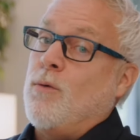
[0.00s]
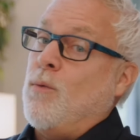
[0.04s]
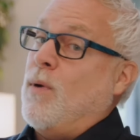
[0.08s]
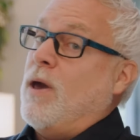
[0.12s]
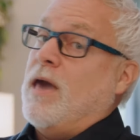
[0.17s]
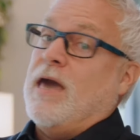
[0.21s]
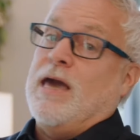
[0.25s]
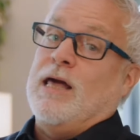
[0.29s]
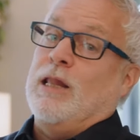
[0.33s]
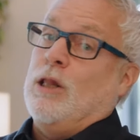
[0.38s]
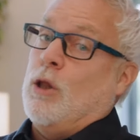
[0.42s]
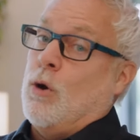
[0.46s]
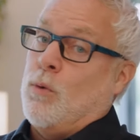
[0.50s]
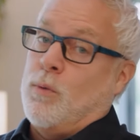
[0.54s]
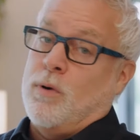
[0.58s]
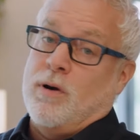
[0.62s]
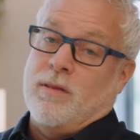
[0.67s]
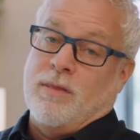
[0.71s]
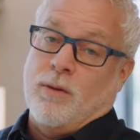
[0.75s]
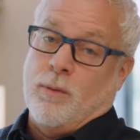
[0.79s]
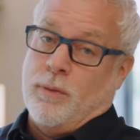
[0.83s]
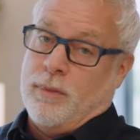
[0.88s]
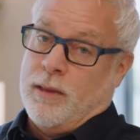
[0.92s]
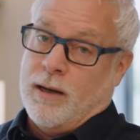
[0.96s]
way
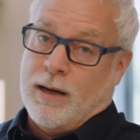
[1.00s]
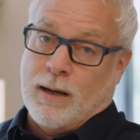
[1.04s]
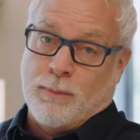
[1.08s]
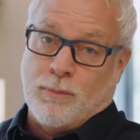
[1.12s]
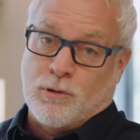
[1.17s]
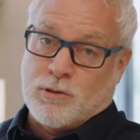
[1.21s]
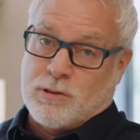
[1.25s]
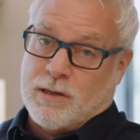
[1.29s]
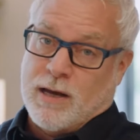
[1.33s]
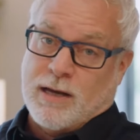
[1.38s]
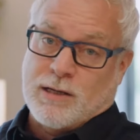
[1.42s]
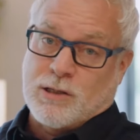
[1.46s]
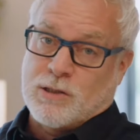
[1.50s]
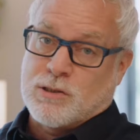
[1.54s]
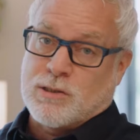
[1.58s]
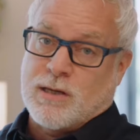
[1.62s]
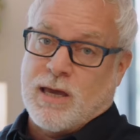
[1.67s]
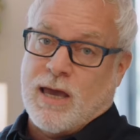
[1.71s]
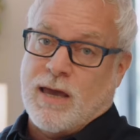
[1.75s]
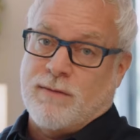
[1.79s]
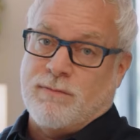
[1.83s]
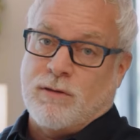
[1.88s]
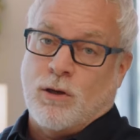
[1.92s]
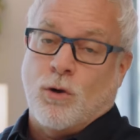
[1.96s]
lower than the numbers I just
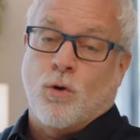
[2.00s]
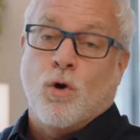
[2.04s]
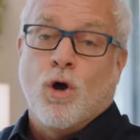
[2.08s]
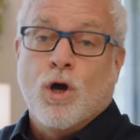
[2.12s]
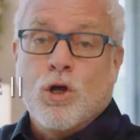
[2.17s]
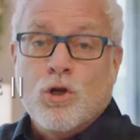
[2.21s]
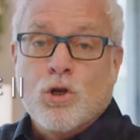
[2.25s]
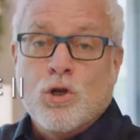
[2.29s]
gave you.